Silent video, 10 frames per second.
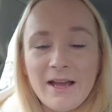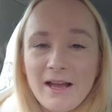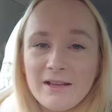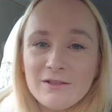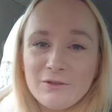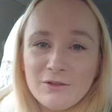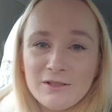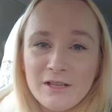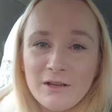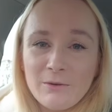and
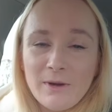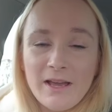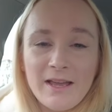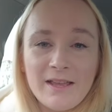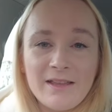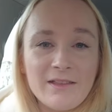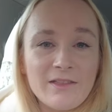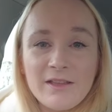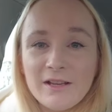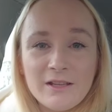also a
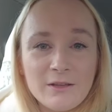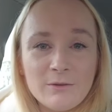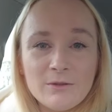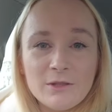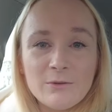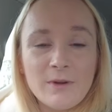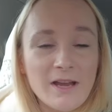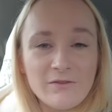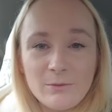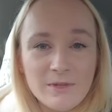thank you to
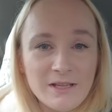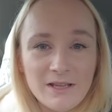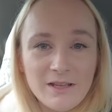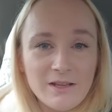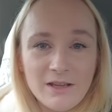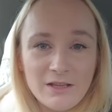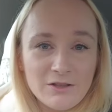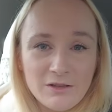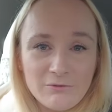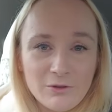everybody in
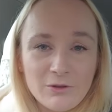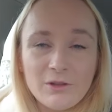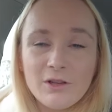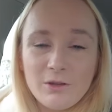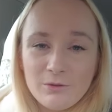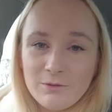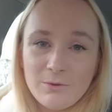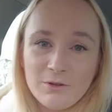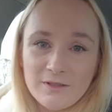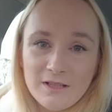general who
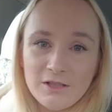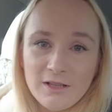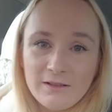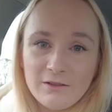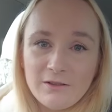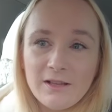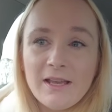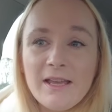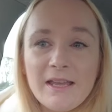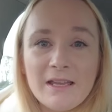supports this channel.
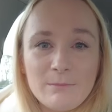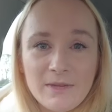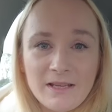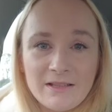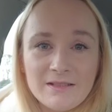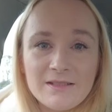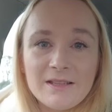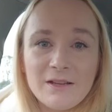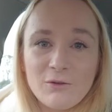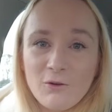It means
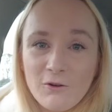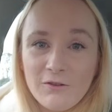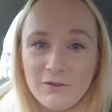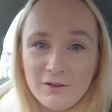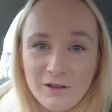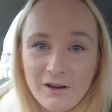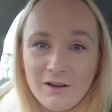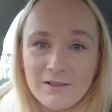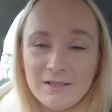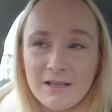an awful
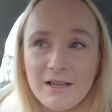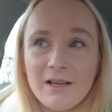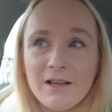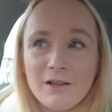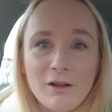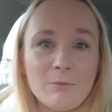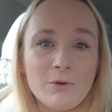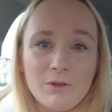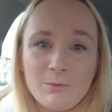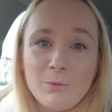lot, a lot
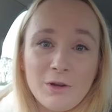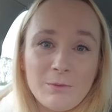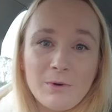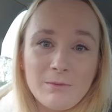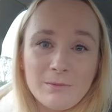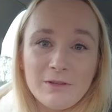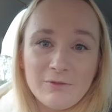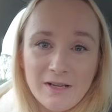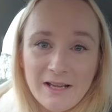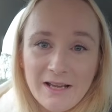more than what you probably
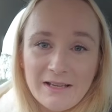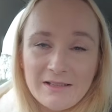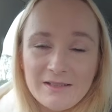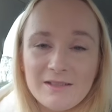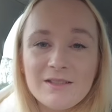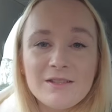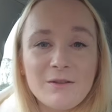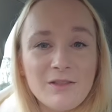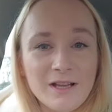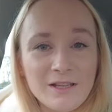realise. So
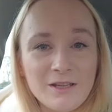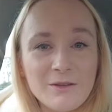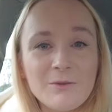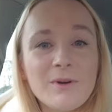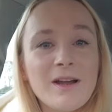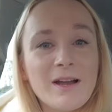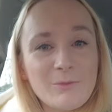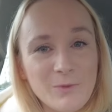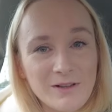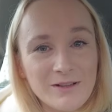thank you
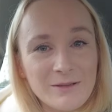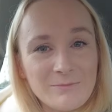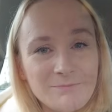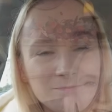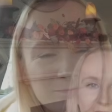and welcome.